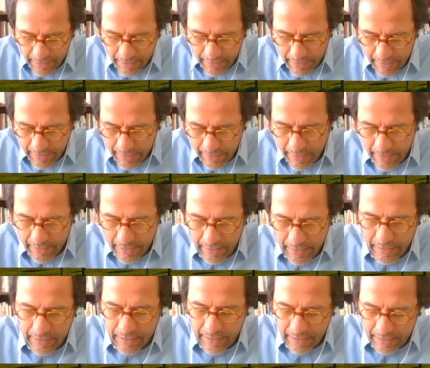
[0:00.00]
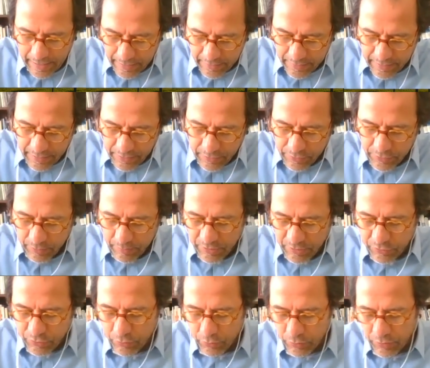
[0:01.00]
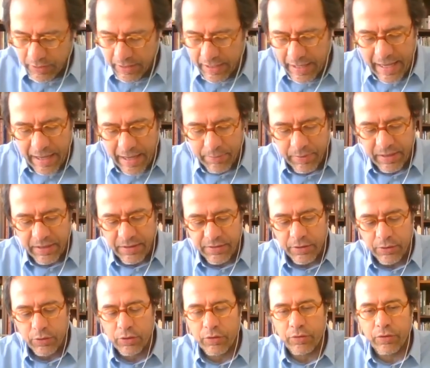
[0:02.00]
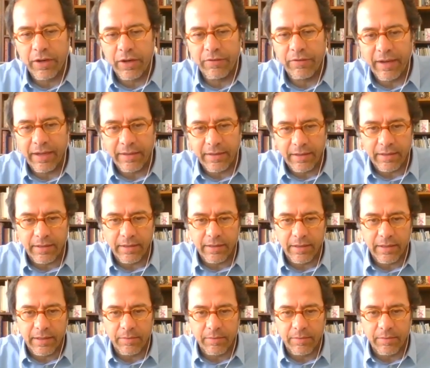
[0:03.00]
And thank you so much to the HUB Institute for inviting